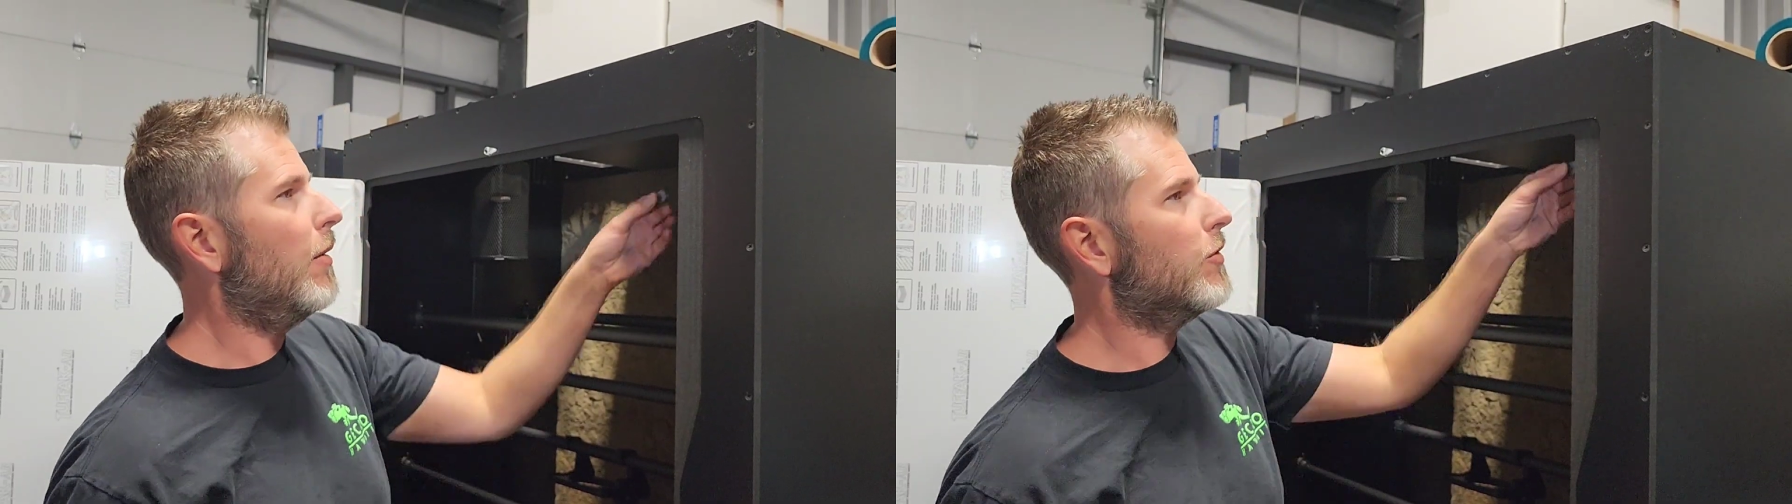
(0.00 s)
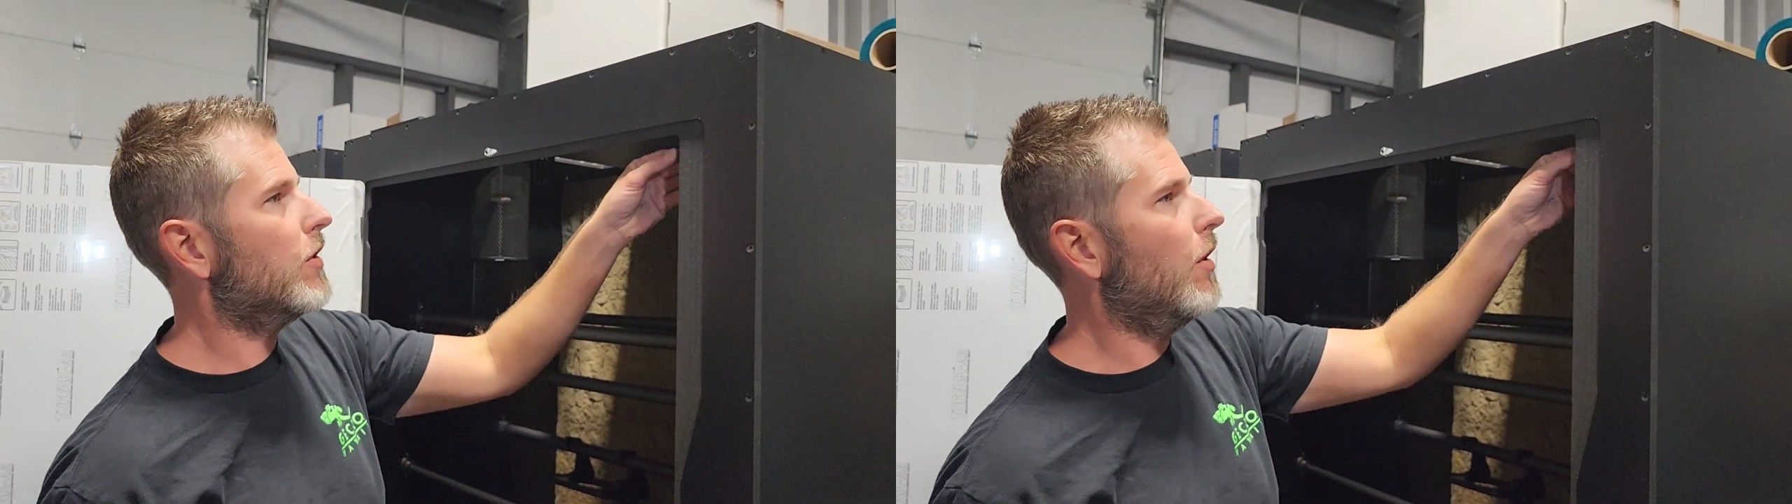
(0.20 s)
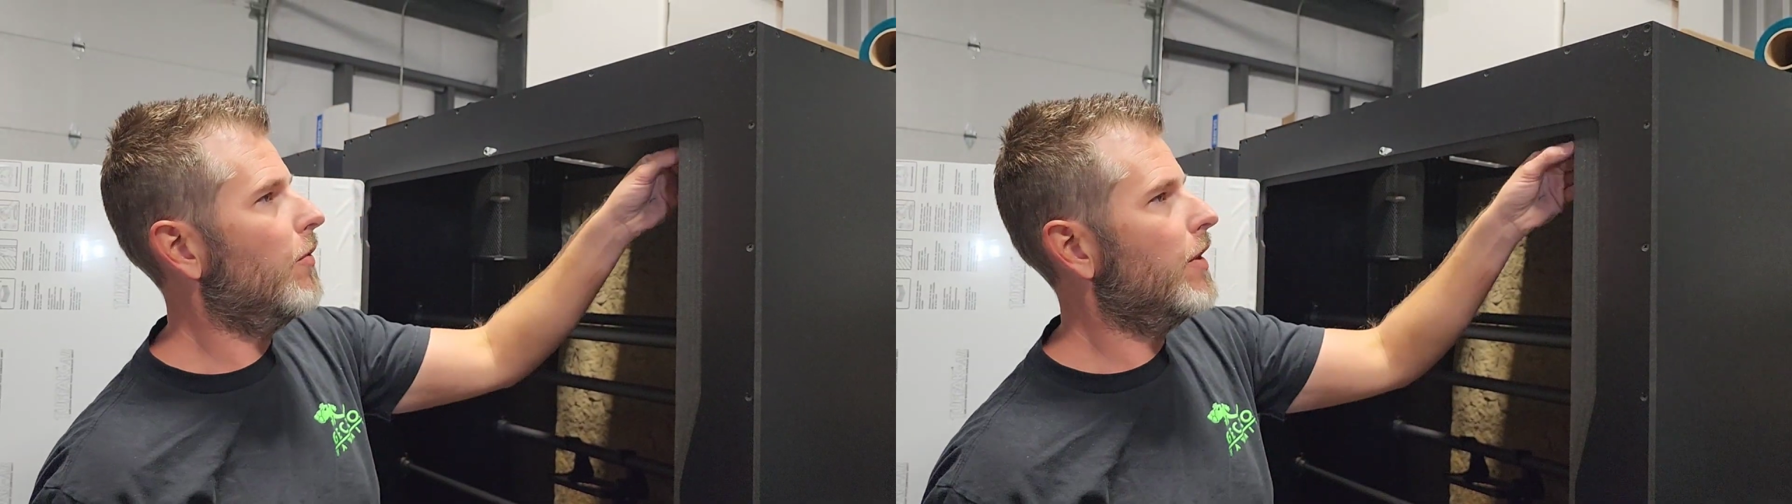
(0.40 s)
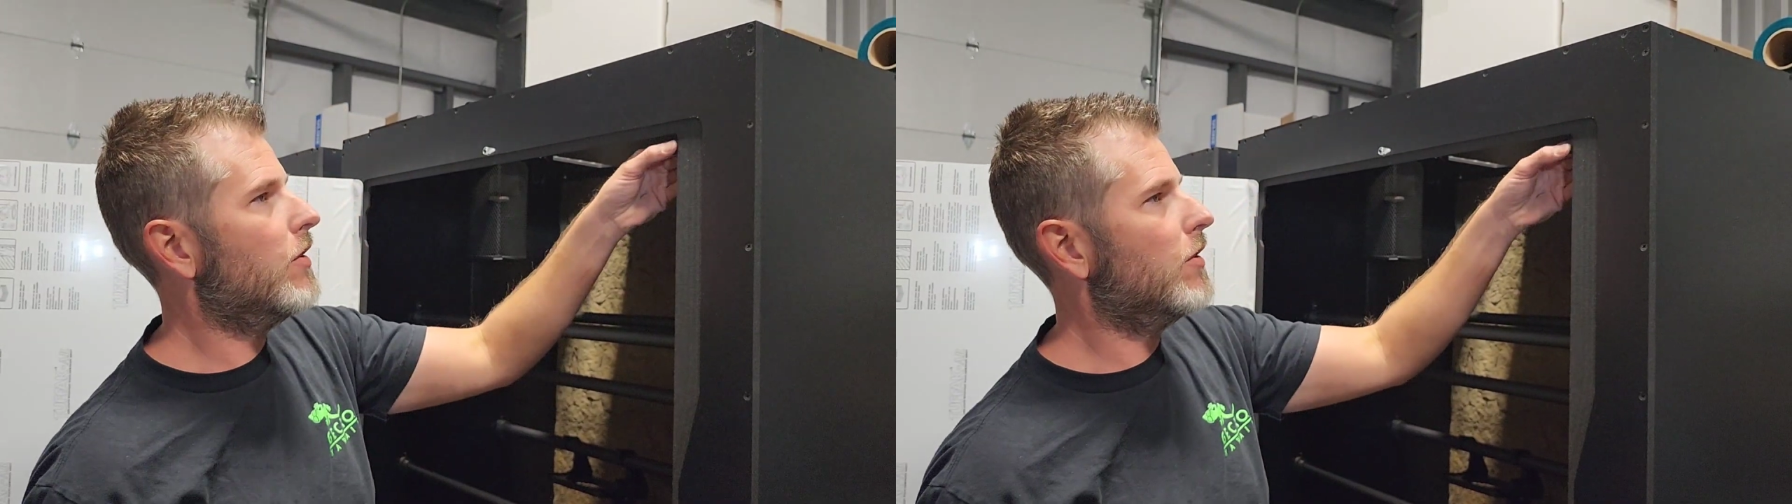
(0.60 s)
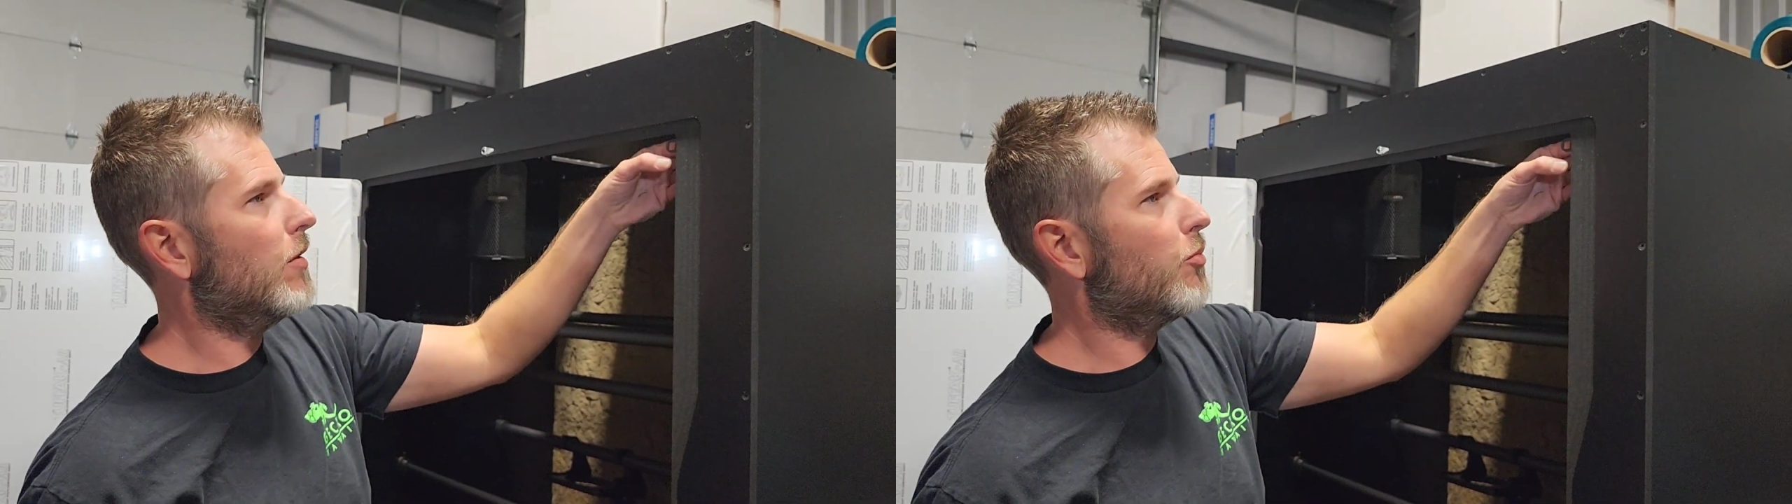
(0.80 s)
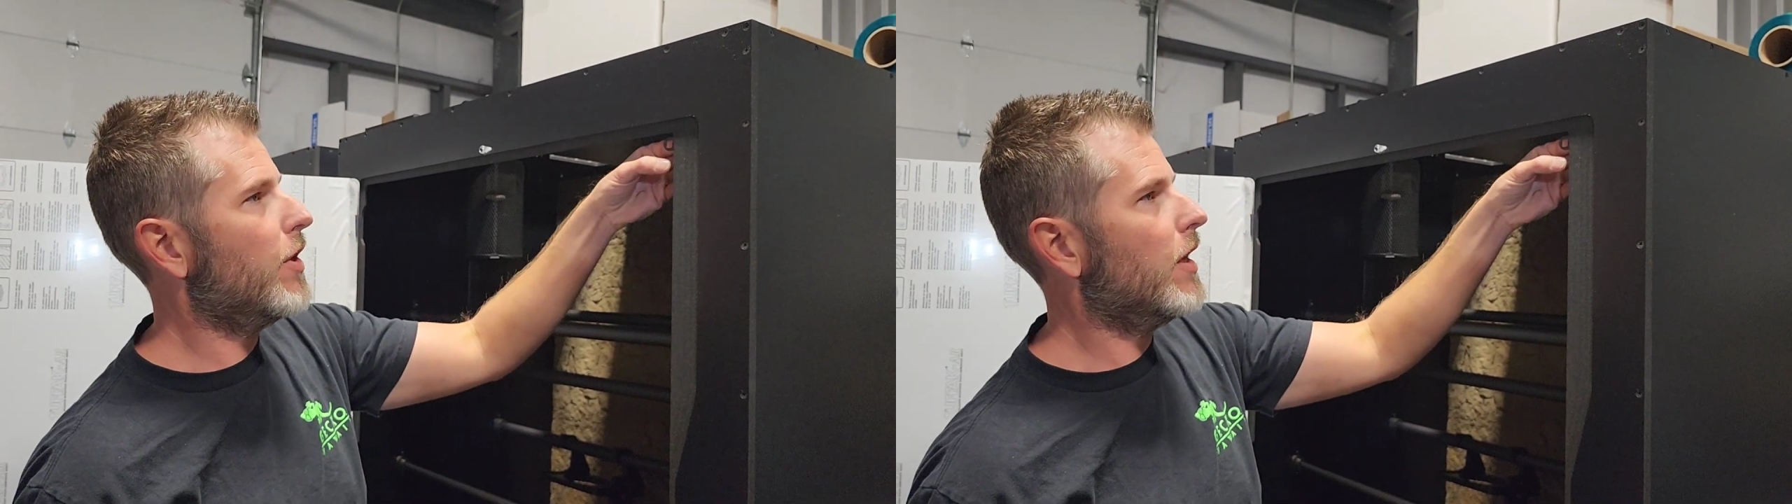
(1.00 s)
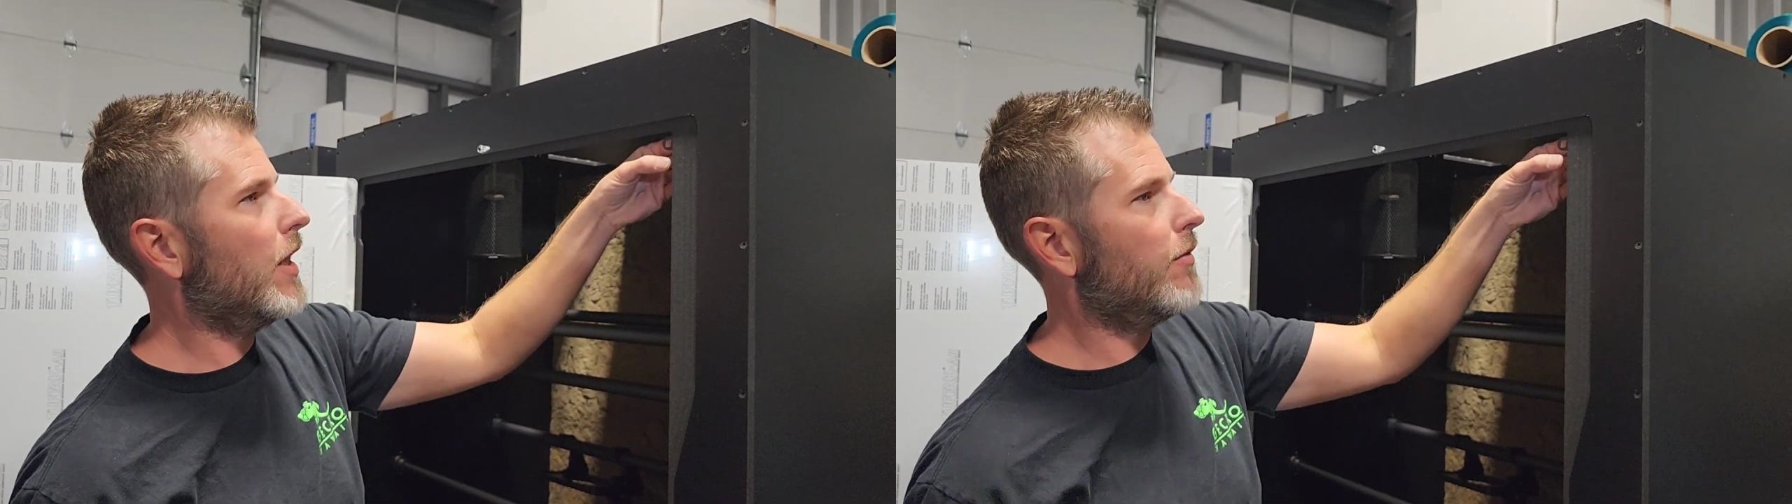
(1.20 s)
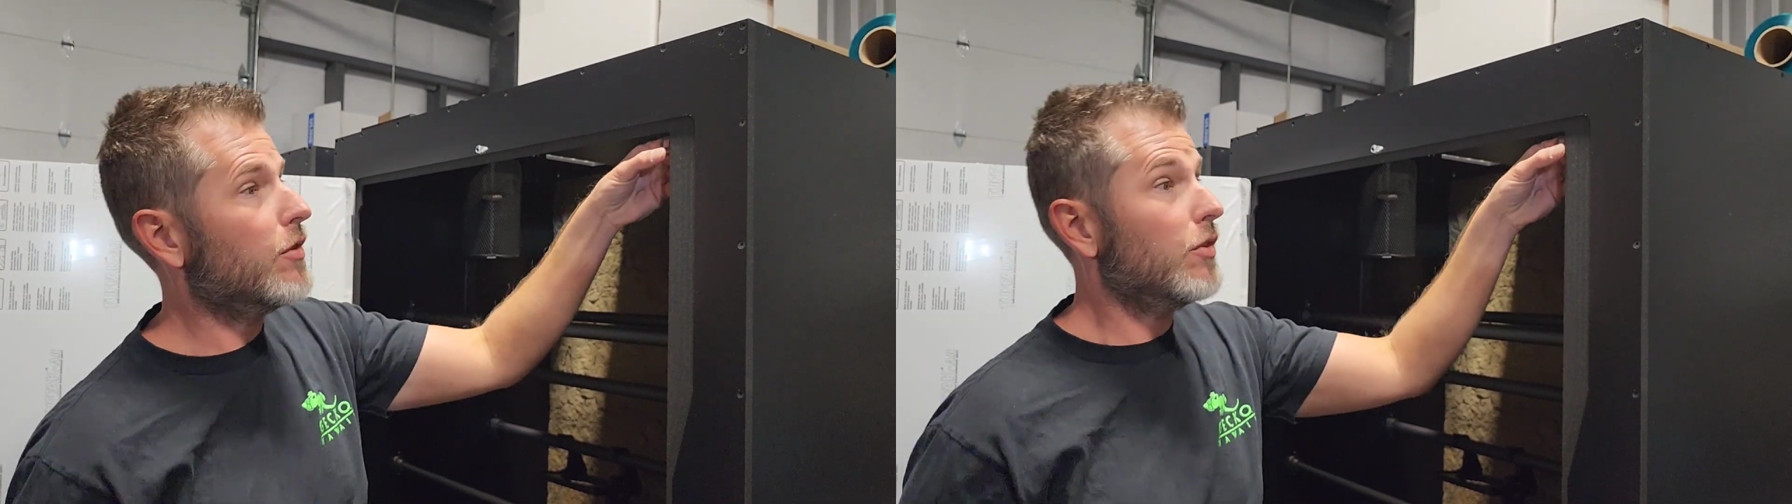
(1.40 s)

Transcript: So this is a pretty clever